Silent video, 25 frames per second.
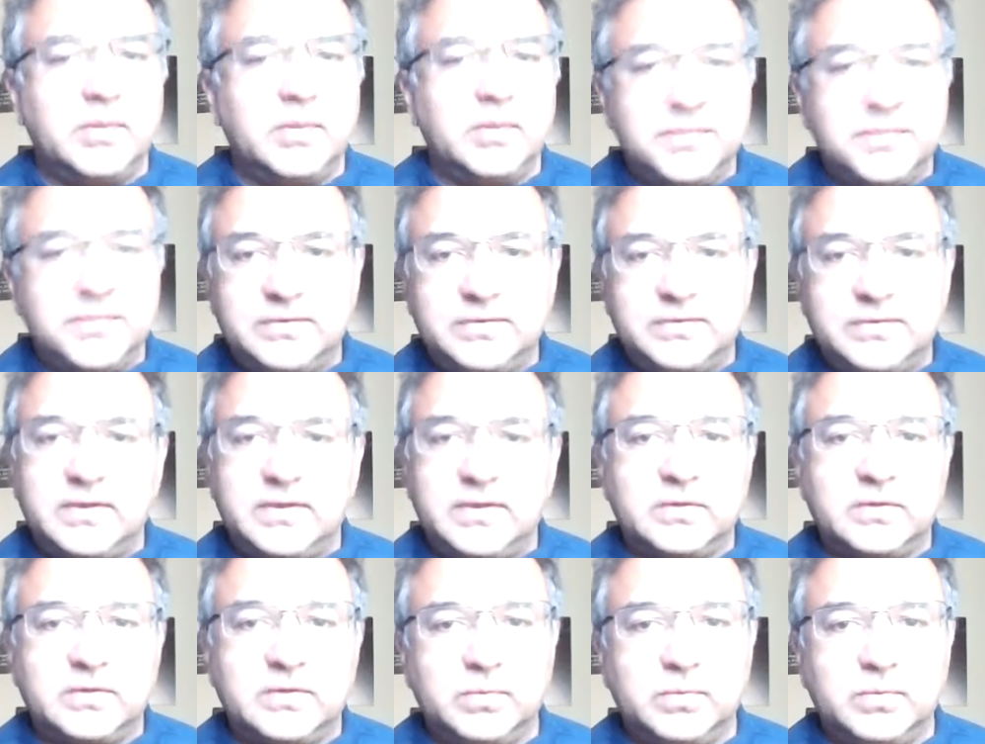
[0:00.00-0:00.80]

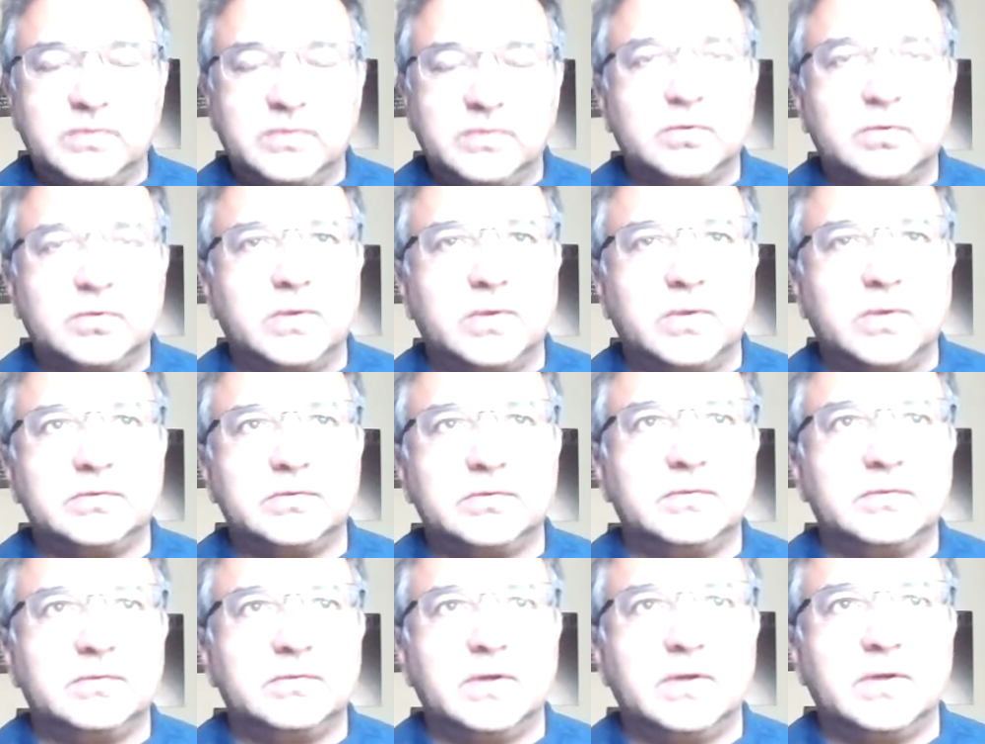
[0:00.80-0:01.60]
Obsessed with this
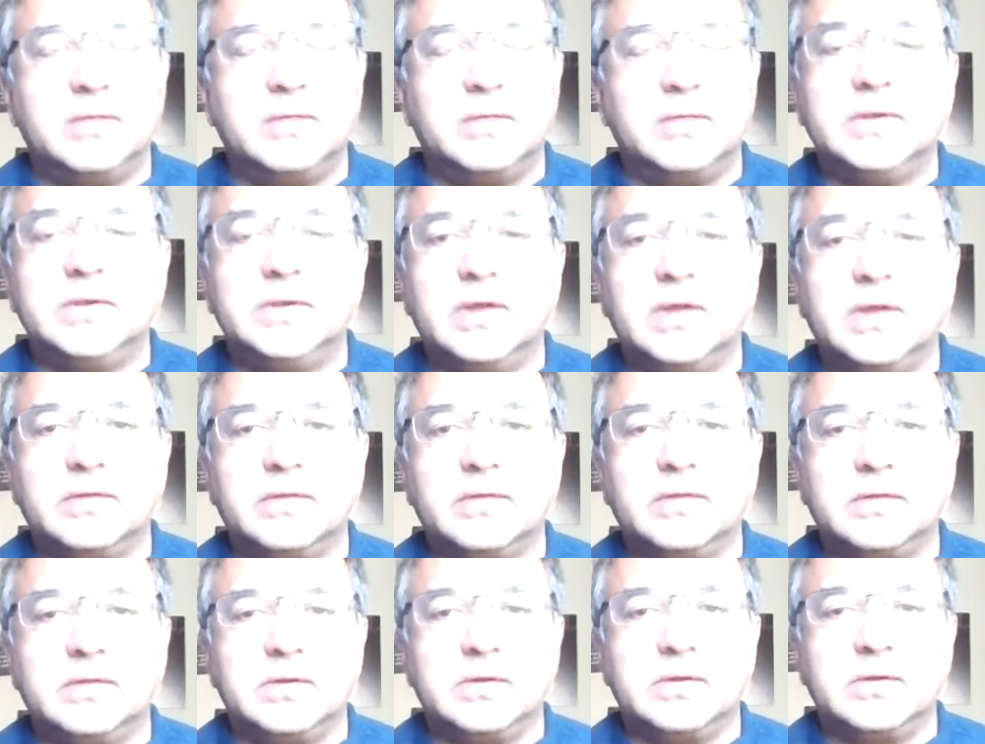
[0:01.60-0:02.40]
question of time and death
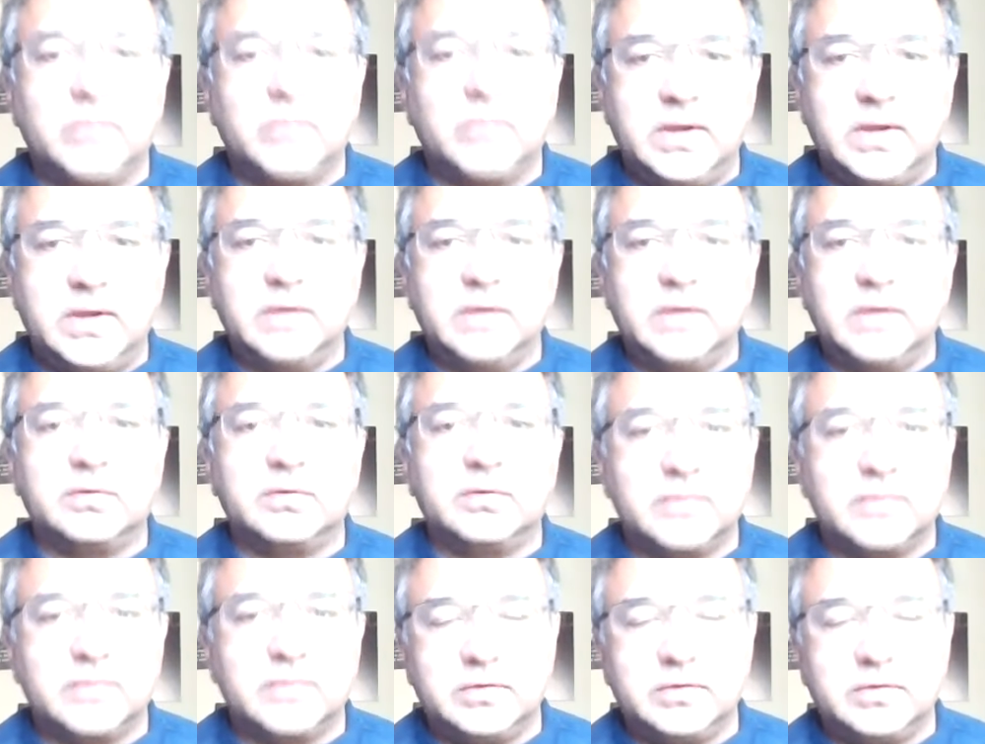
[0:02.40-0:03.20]
and the way
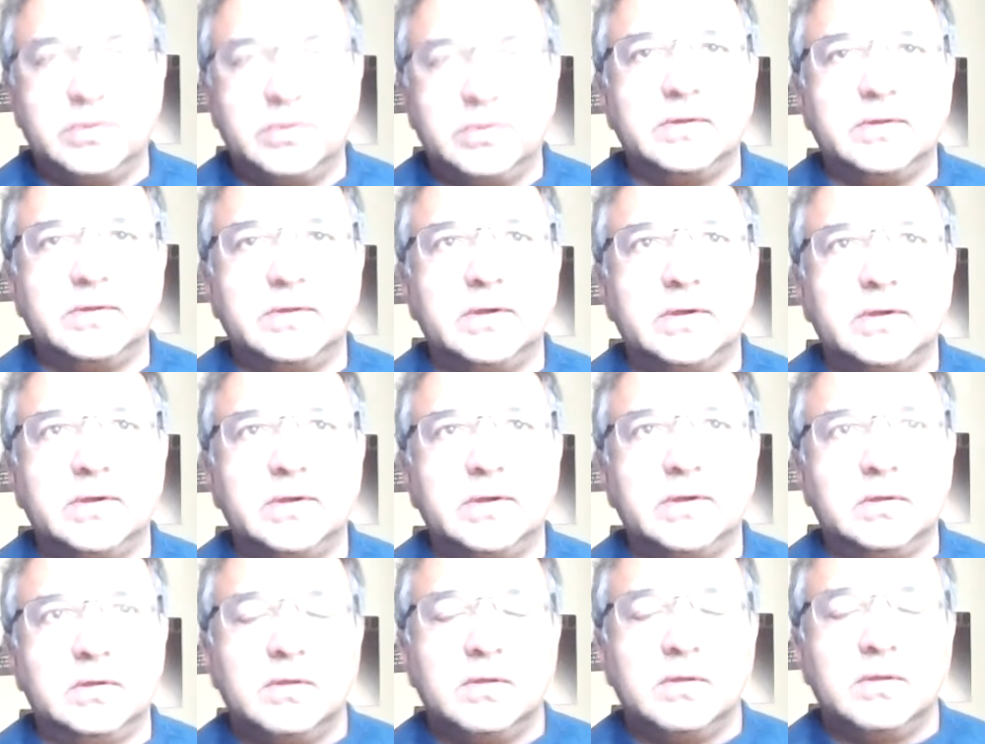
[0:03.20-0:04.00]
Heidegger's trying to treat that.
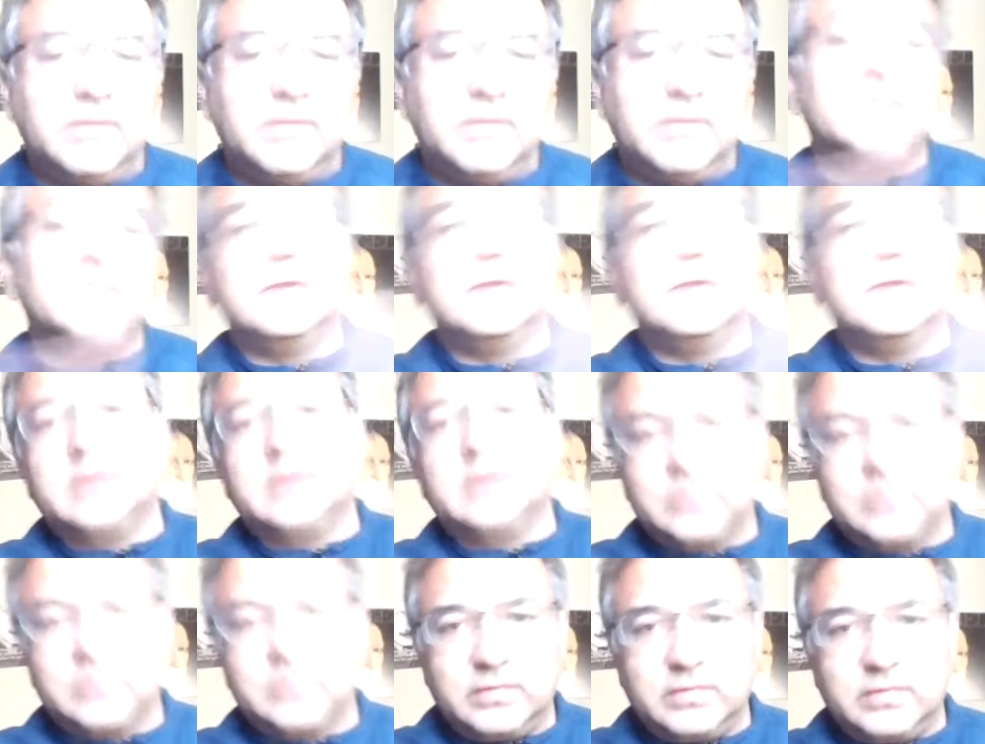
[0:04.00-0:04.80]
Vis-a-vis the
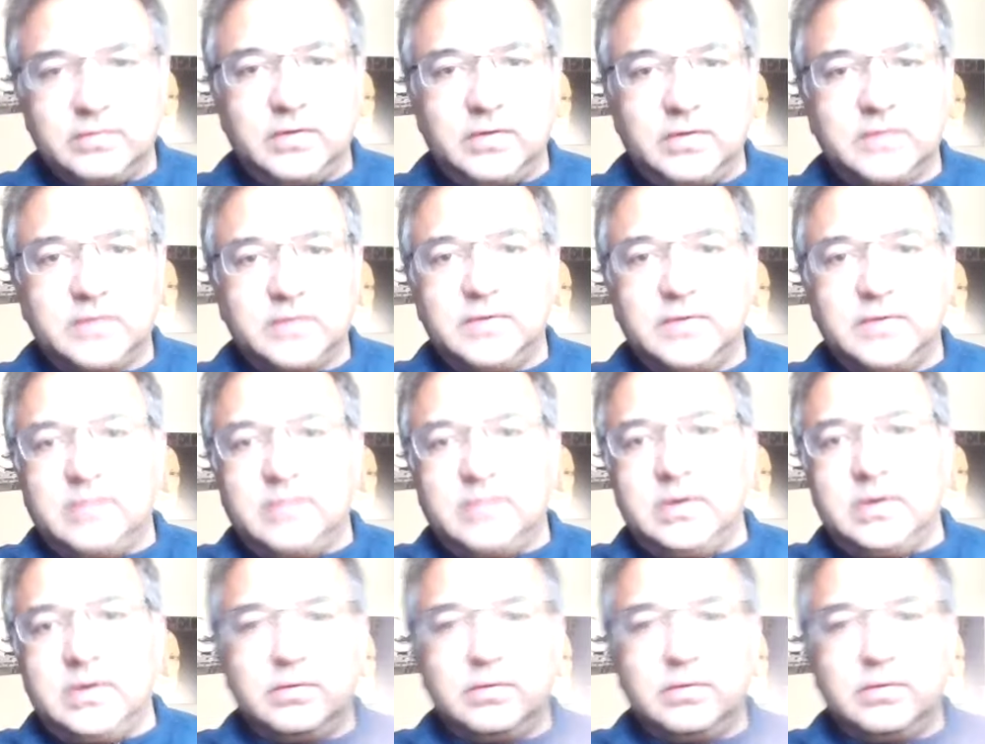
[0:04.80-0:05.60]
history of philosophy, how
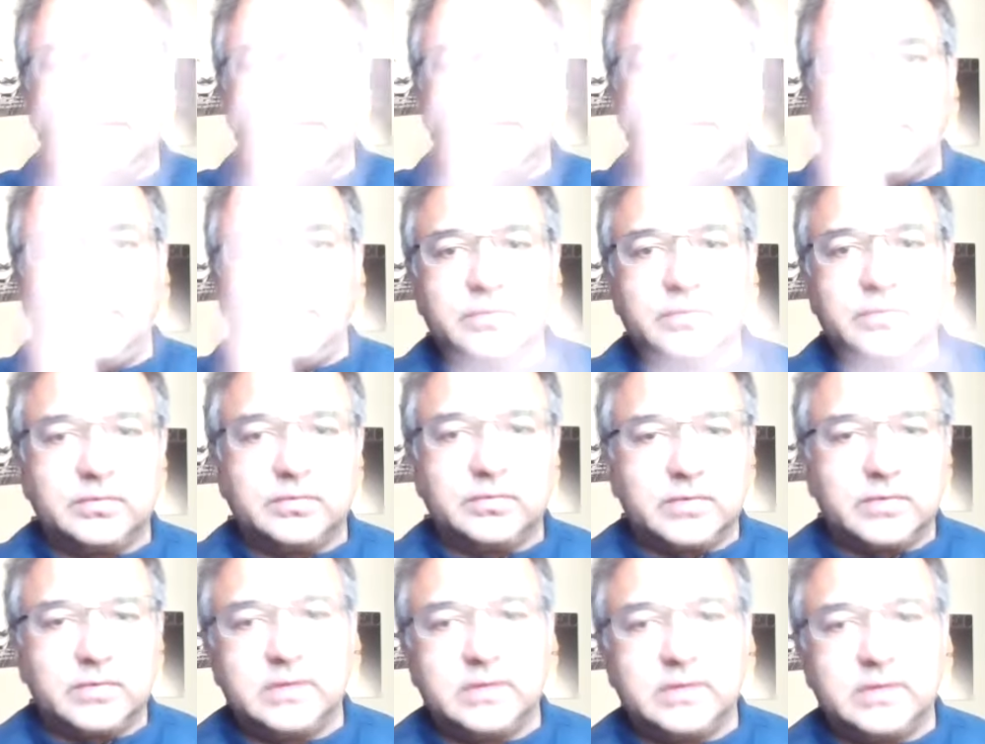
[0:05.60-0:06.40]
other
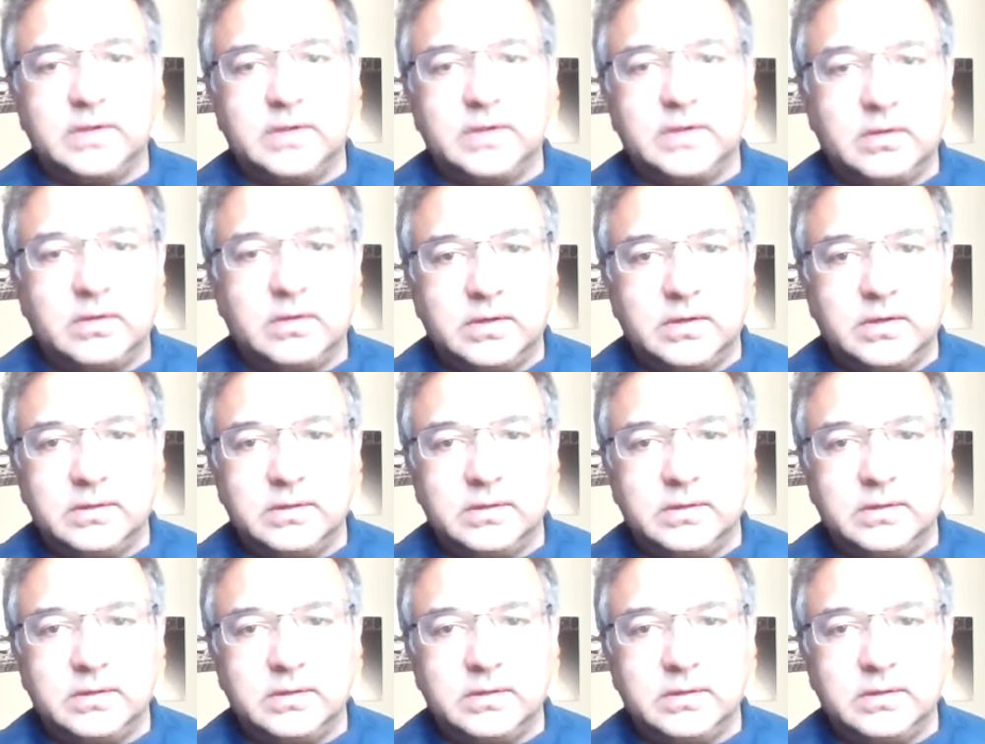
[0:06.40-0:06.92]
philosophers try to take on